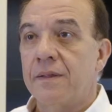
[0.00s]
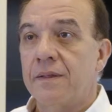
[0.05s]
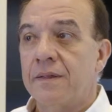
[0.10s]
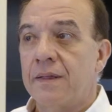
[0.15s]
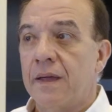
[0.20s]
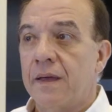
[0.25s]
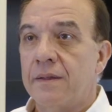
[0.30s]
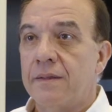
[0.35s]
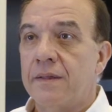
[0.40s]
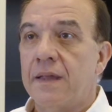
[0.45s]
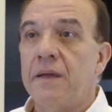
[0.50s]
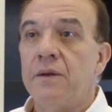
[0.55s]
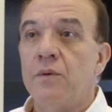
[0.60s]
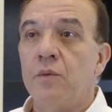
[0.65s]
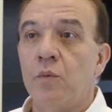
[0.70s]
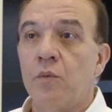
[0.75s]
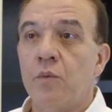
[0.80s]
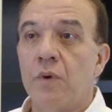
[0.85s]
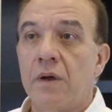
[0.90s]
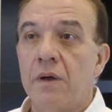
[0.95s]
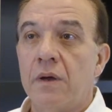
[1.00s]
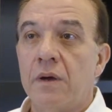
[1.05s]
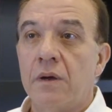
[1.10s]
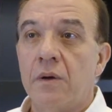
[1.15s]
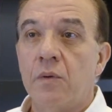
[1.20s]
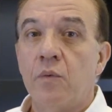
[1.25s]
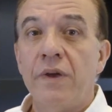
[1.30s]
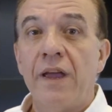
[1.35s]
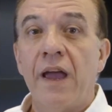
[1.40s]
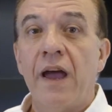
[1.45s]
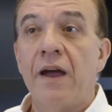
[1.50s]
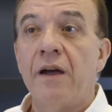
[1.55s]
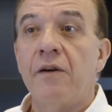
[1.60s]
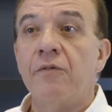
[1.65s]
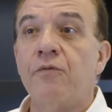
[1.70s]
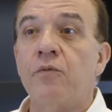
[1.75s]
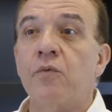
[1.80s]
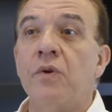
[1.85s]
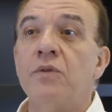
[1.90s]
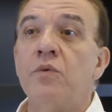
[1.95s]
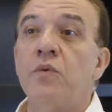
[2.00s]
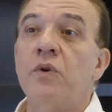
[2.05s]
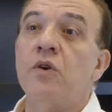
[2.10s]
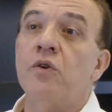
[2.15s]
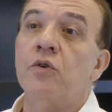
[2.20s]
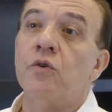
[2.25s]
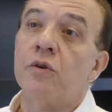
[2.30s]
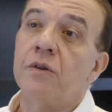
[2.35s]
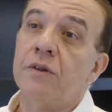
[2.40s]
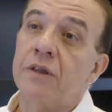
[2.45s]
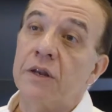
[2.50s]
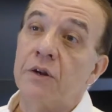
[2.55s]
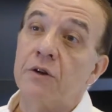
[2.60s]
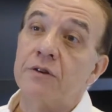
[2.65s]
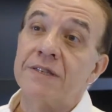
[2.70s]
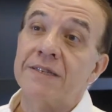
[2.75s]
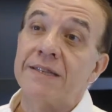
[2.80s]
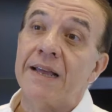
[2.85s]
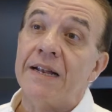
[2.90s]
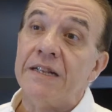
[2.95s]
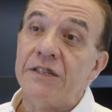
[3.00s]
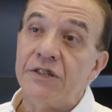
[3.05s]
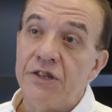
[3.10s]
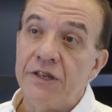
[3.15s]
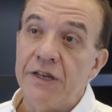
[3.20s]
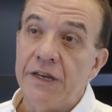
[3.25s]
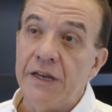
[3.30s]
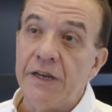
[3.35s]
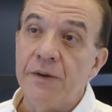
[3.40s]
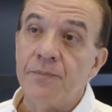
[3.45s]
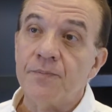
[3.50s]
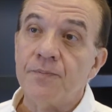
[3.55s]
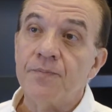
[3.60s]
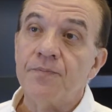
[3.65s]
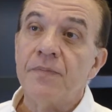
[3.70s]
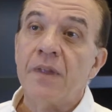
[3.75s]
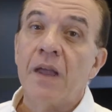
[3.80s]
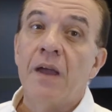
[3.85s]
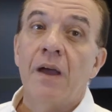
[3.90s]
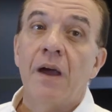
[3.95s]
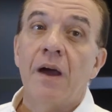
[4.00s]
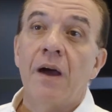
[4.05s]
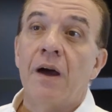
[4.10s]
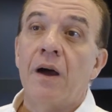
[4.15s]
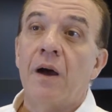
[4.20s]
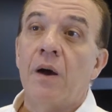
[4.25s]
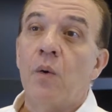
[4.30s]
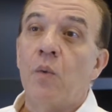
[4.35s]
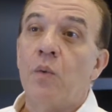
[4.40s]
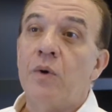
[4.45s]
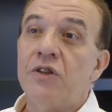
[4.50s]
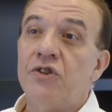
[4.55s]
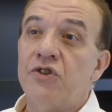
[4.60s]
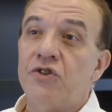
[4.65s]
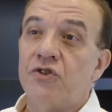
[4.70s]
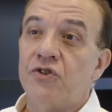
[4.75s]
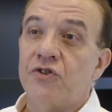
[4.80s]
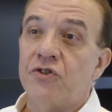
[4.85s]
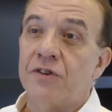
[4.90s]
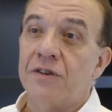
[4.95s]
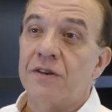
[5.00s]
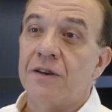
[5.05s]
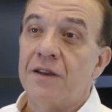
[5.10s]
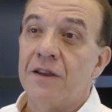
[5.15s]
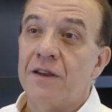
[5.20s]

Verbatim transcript: And, and then we, uh, we have what we call the nostalgie, uh, which uh,